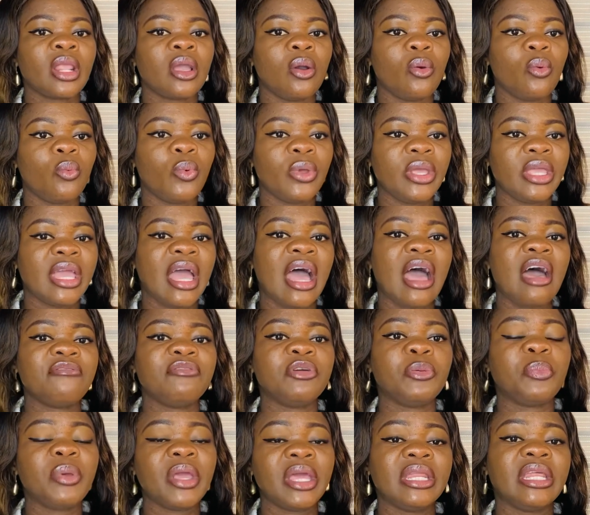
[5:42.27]
we have a
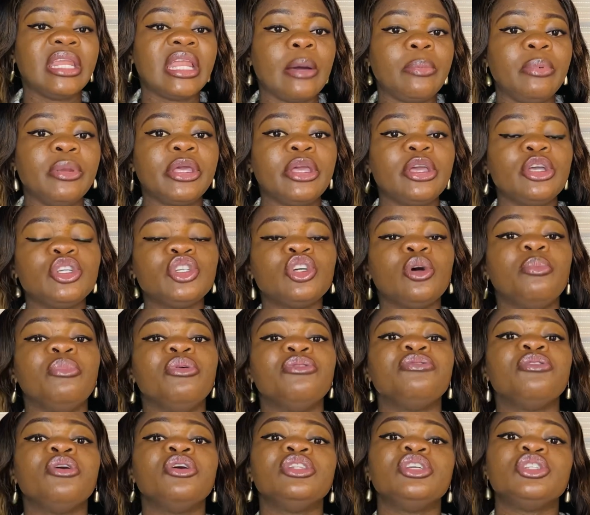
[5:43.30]
pending application
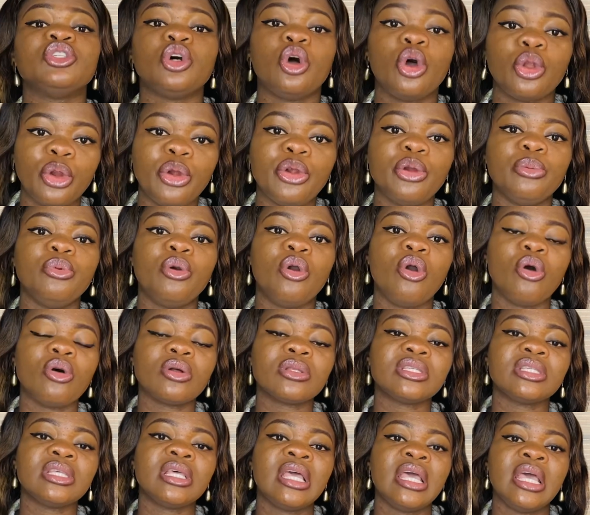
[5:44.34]
before this honorable court.
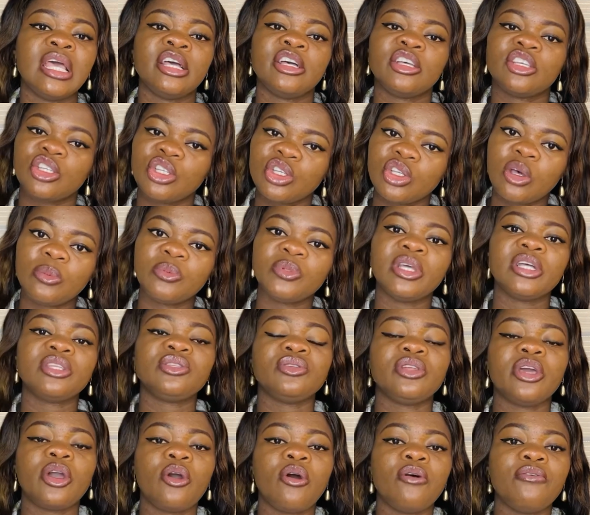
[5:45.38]
Subject to the
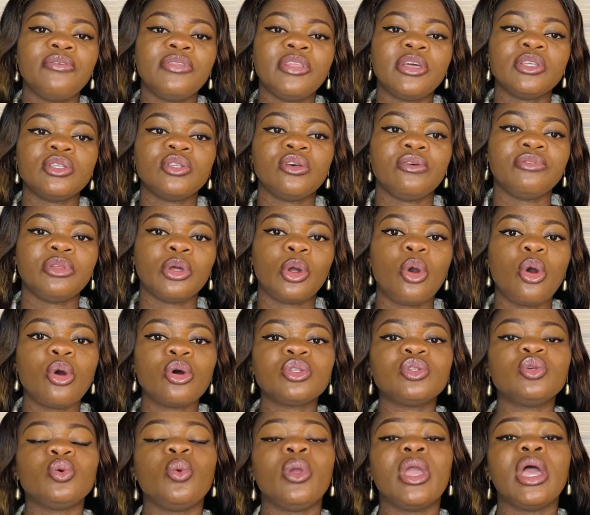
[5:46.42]
convenience of the
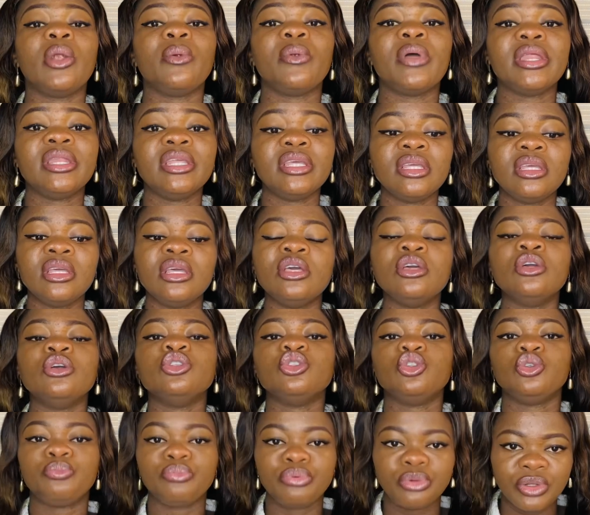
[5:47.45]
court, we are ready to
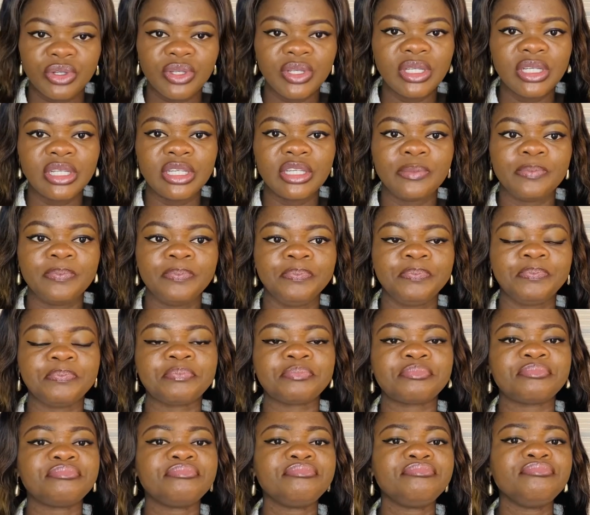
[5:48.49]
proceed.
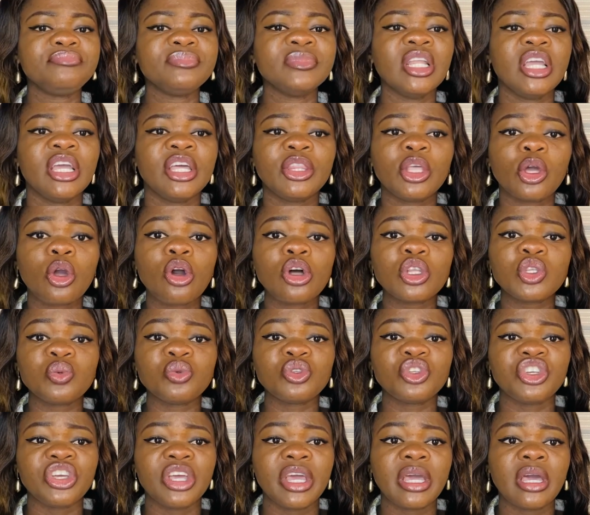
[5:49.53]
The court will
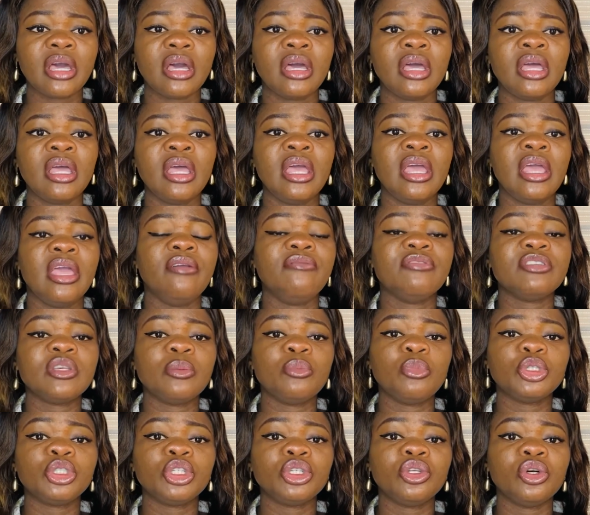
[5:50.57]
check. If it's a
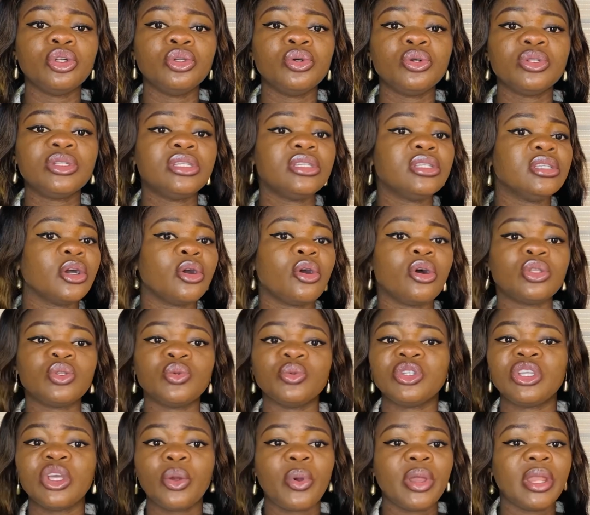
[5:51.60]
motion on notice, the court will
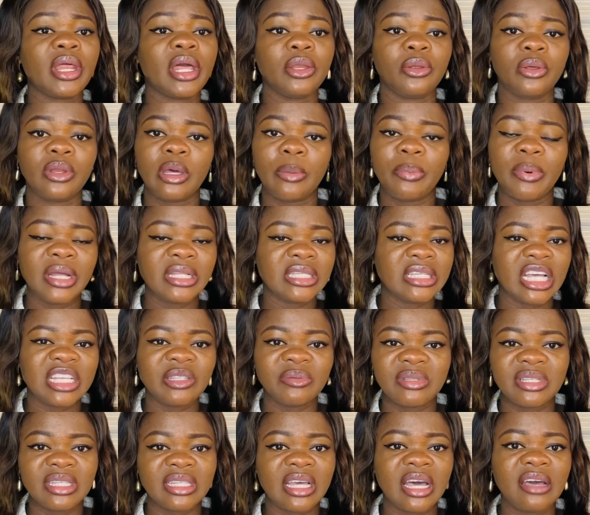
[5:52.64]
check whether the other party has been
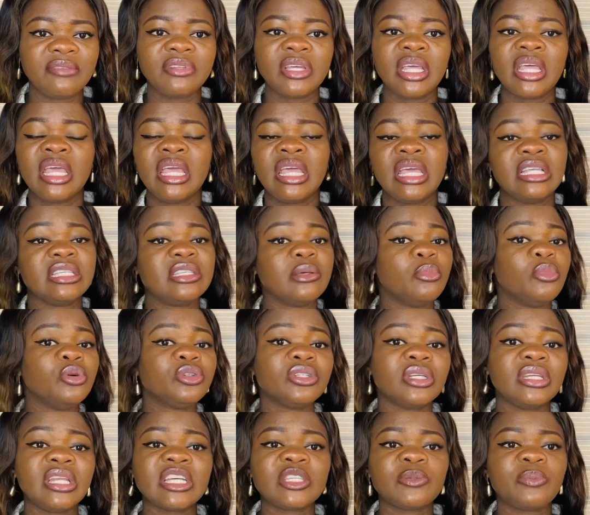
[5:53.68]
served. If it's a
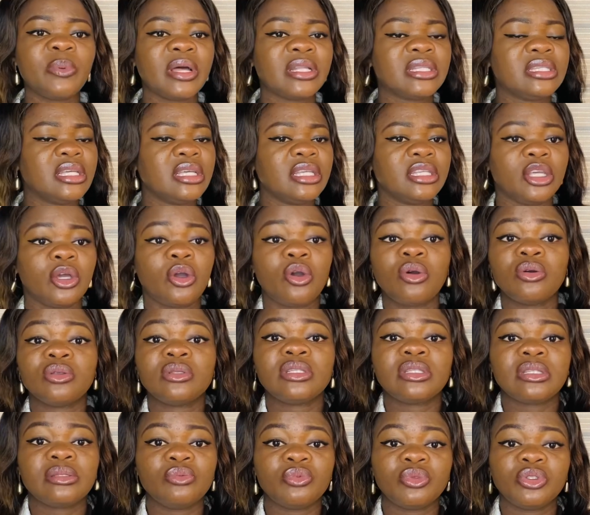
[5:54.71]
motion ex parte, the court
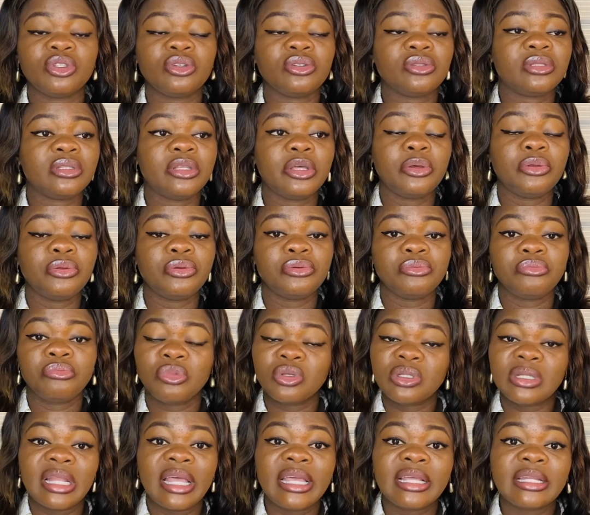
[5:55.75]
will just tell you,
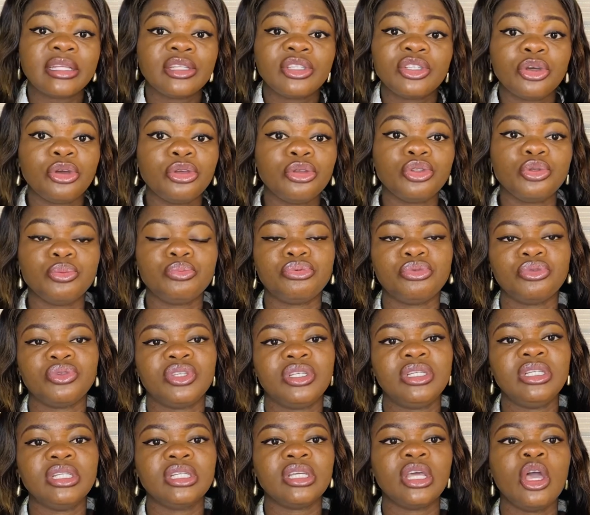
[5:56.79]
most likely tell you to
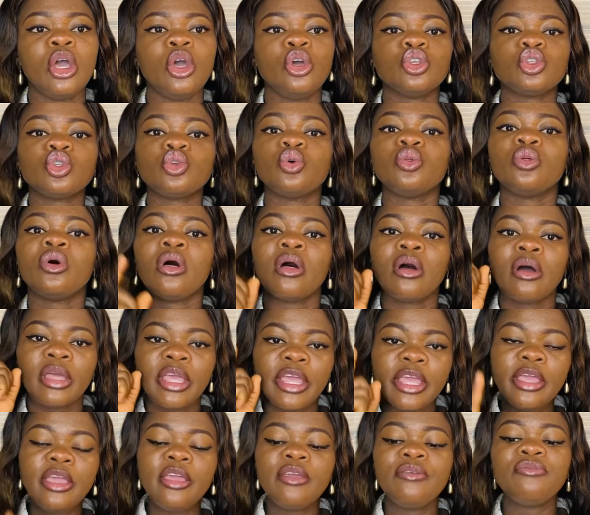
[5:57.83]
proceed. So
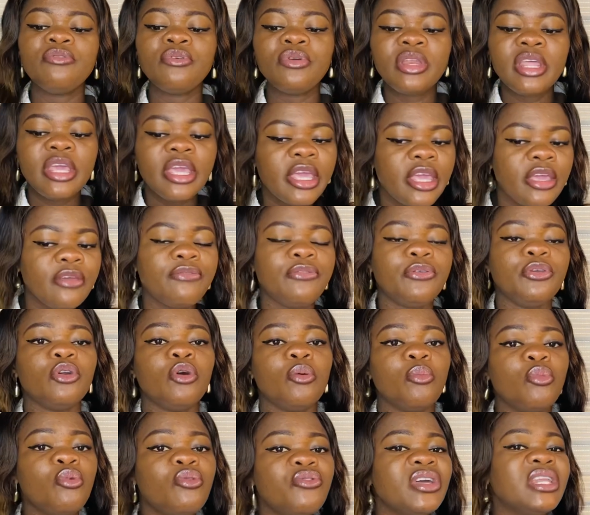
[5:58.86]
even if you're
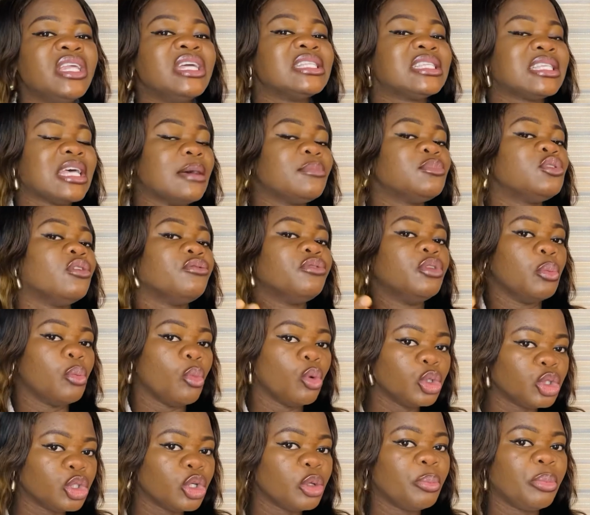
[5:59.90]
moving in terms of the
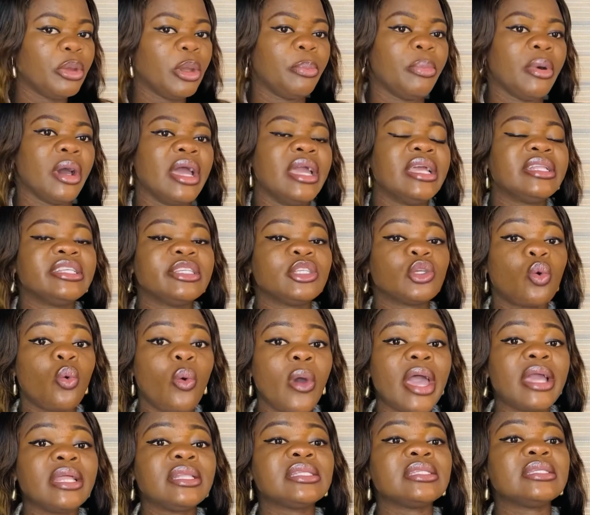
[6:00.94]
motion paper, it is quite